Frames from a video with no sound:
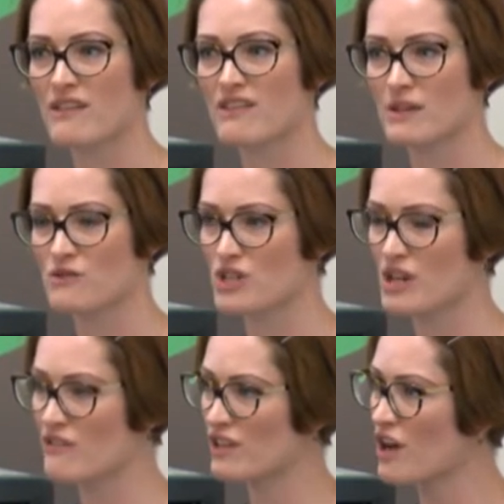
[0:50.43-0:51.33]
And I think that was
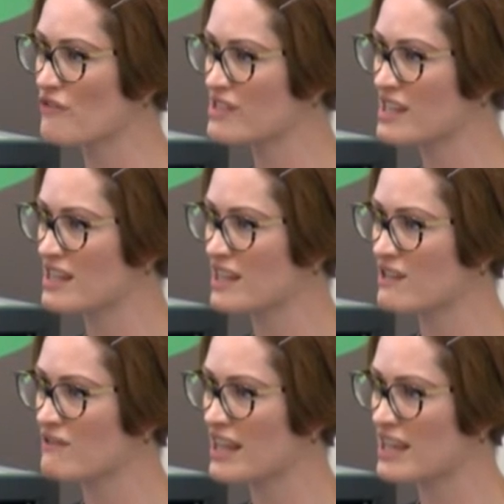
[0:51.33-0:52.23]
true of a lot of the
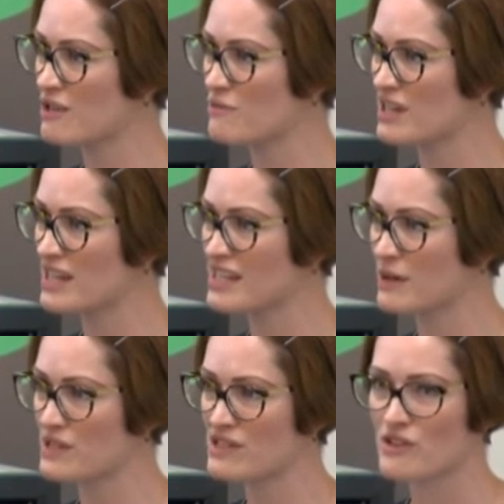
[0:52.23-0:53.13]
Silicon Valley companies
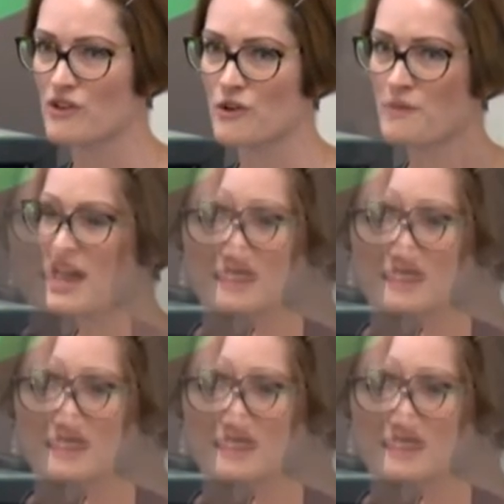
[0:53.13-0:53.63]
that we saw.